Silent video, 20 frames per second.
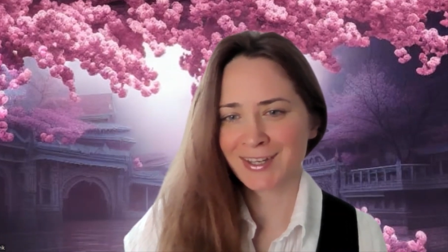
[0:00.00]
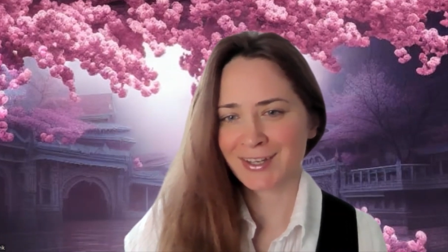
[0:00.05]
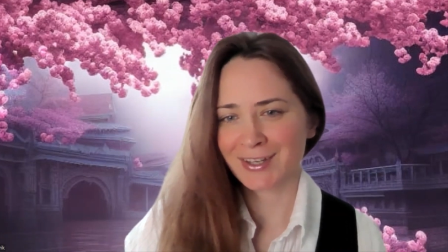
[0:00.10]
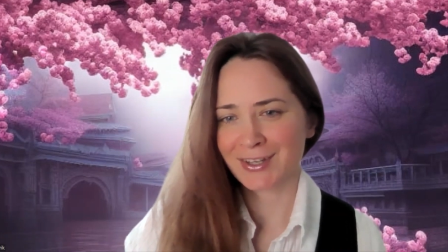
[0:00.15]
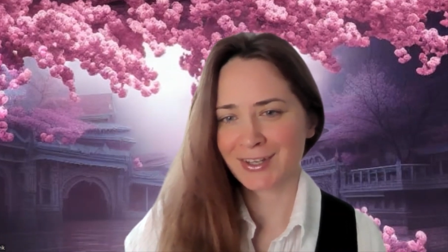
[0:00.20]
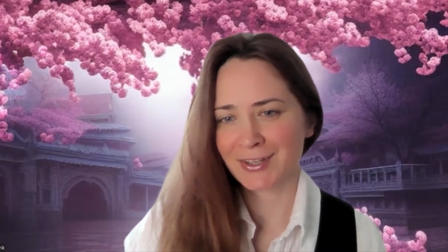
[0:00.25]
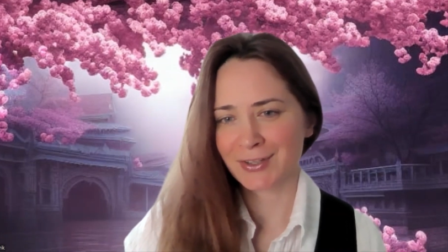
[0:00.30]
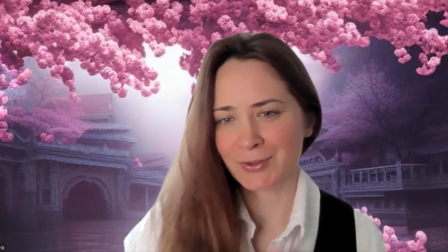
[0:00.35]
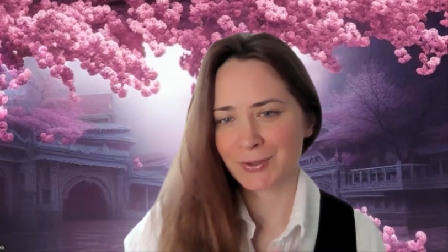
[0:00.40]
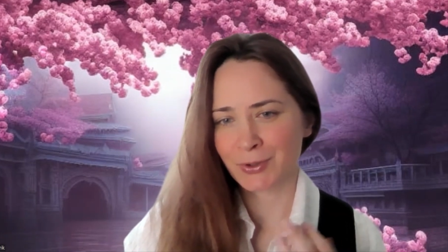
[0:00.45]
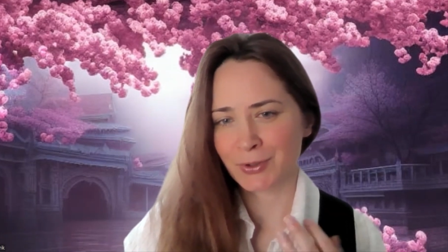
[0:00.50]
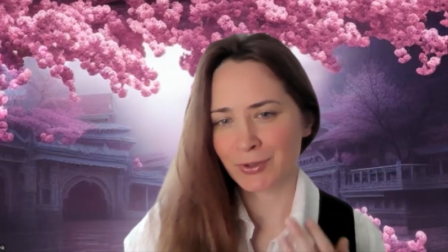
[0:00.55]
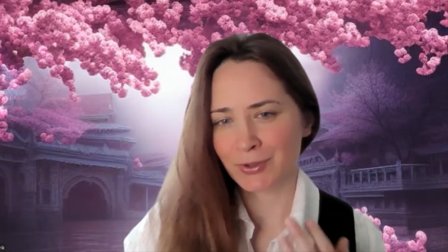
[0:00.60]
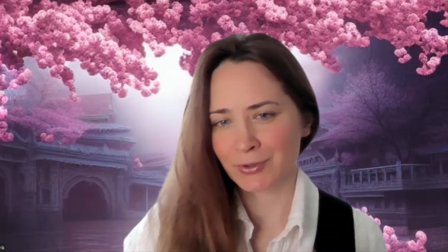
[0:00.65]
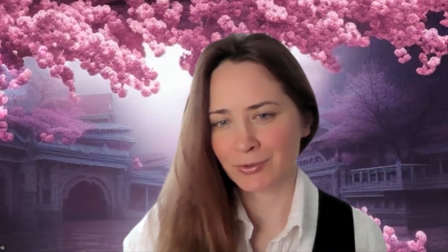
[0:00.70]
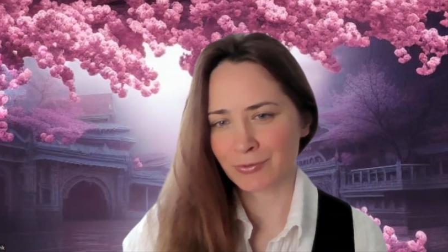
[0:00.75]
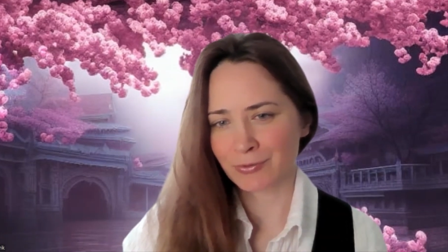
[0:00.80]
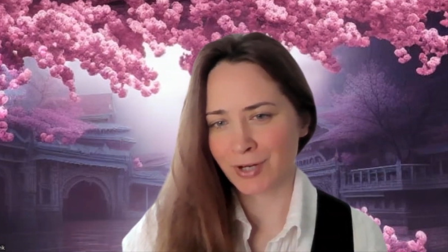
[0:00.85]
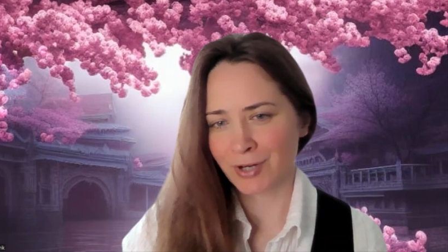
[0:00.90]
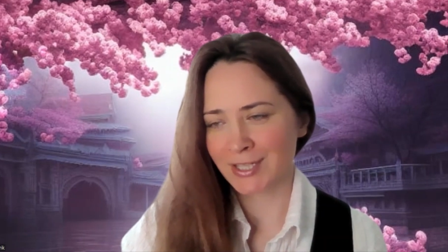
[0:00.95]
in
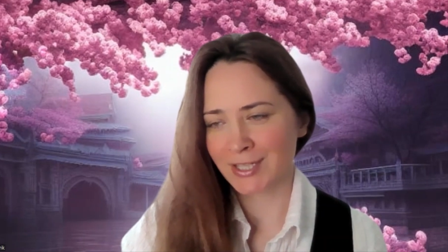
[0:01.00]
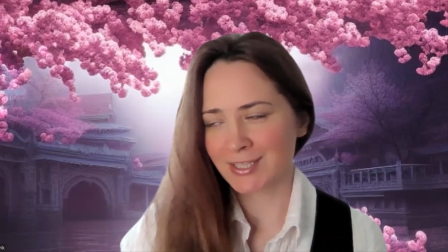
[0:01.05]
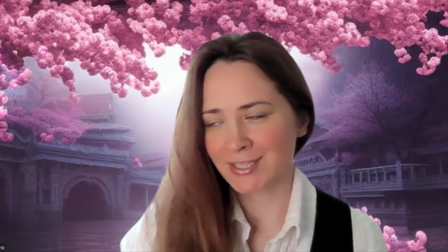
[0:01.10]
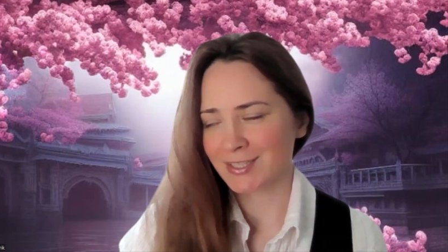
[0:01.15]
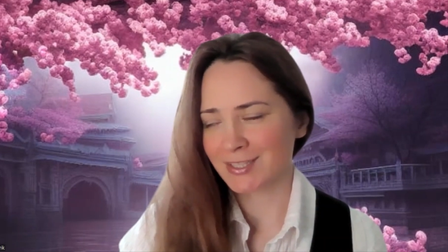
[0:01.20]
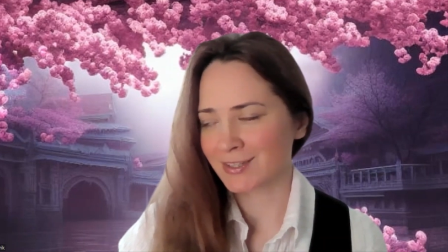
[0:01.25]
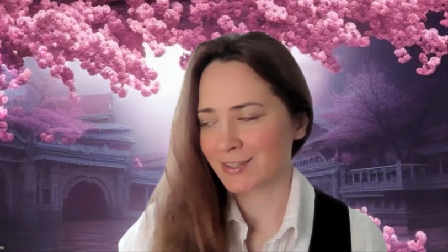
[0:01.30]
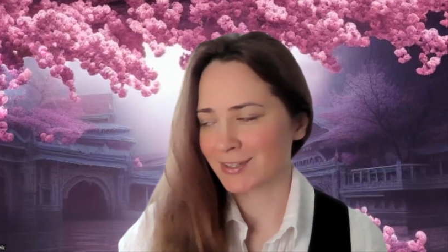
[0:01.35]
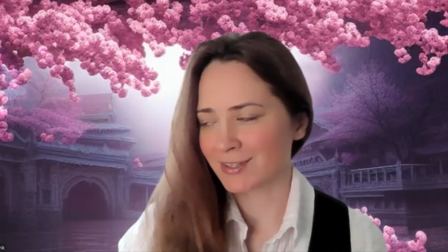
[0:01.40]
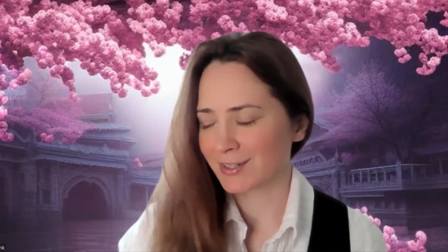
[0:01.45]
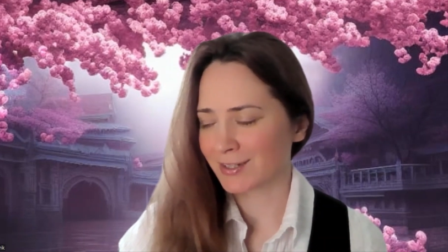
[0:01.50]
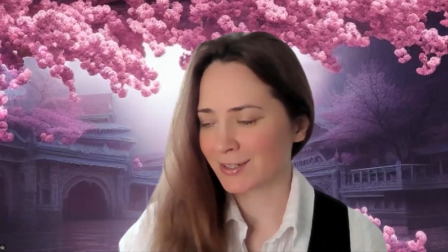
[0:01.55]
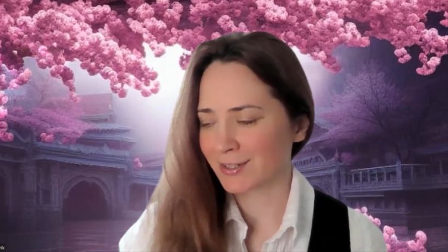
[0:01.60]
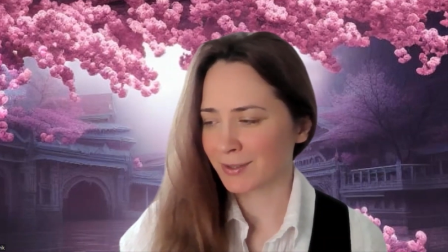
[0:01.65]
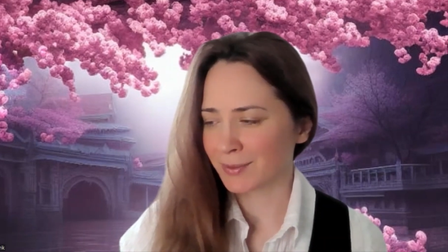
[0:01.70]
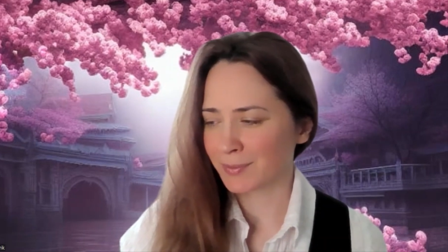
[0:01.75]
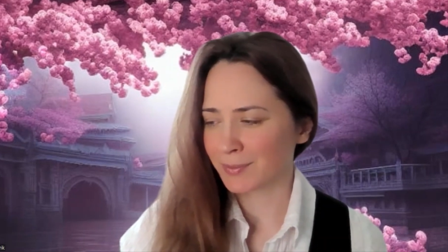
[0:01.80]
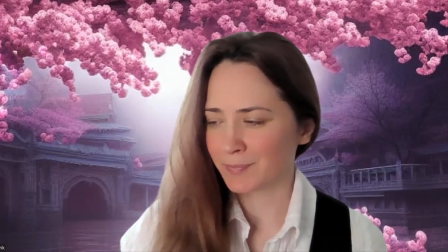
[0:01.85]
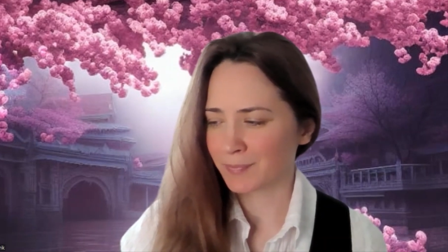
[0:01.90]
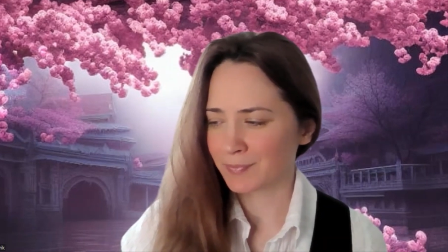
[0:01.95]
writing
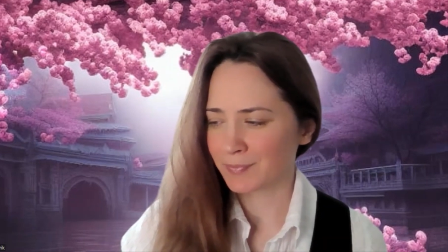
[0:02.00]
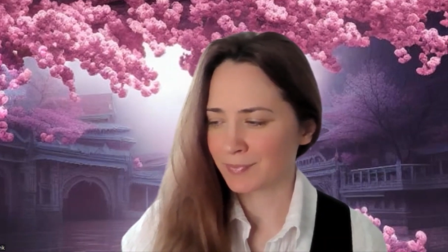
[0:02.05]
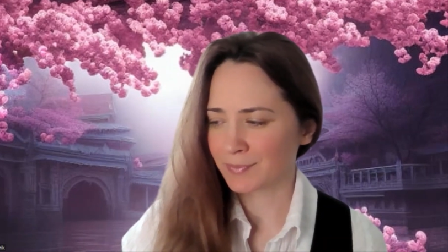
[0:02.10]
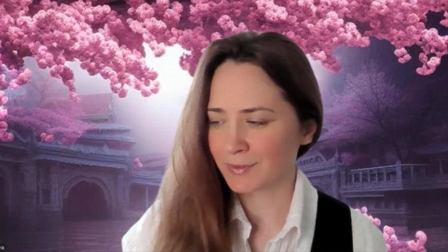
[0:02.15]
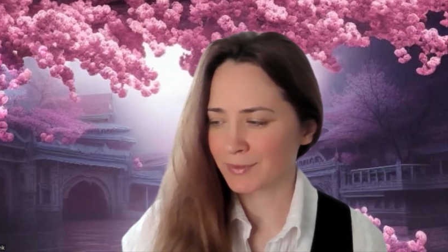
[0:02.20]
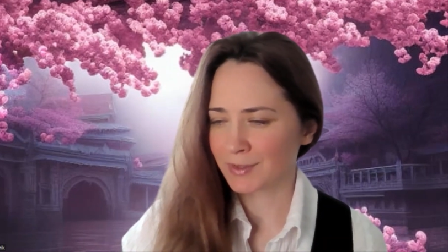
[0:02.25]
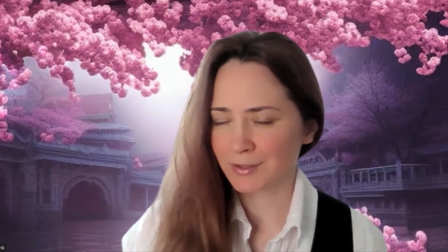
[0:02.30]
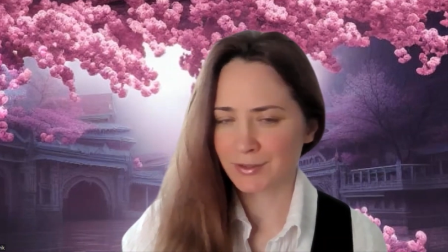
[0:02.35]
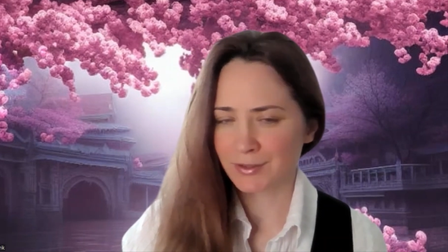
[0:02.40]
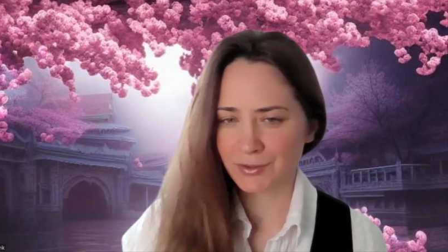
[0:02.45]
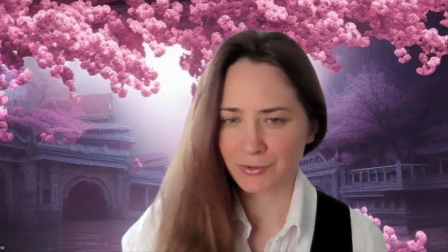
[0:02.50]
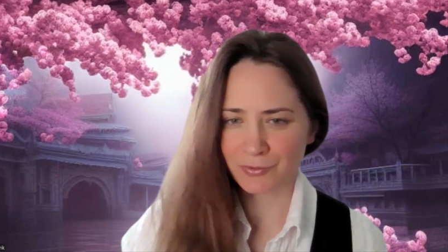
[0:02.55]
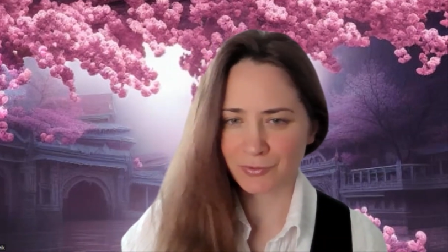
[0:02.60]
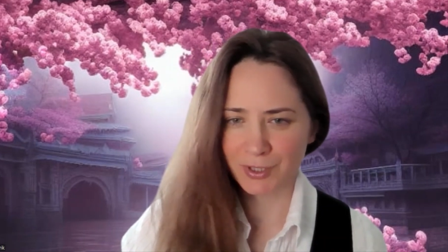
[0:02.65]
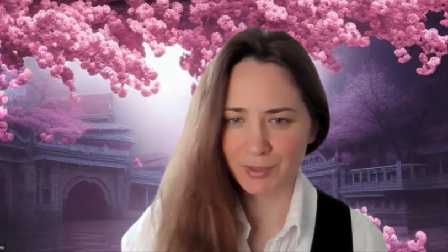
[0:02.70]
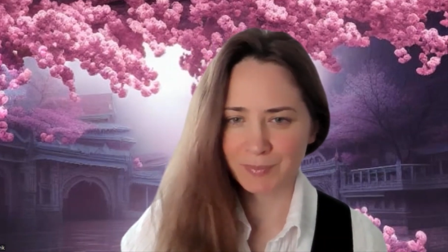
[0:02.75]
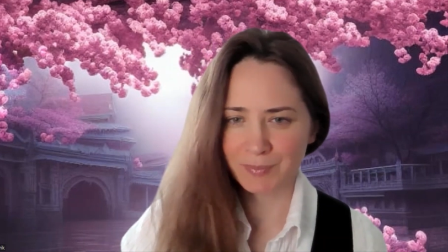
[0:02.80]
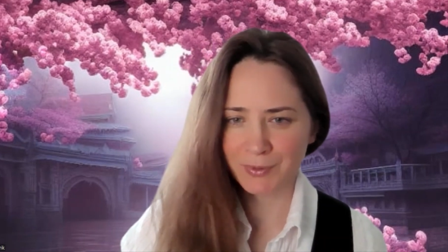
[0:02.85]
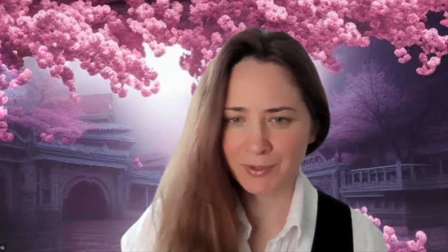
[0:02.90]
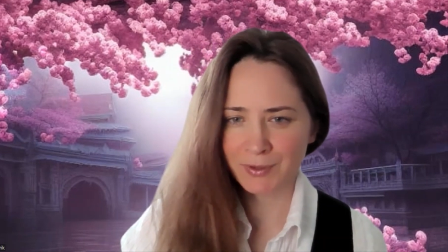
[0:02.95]
the
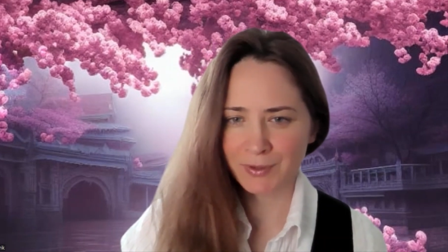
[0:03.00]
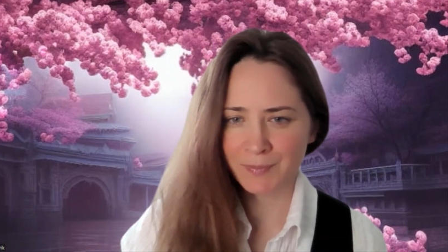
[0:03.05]
script.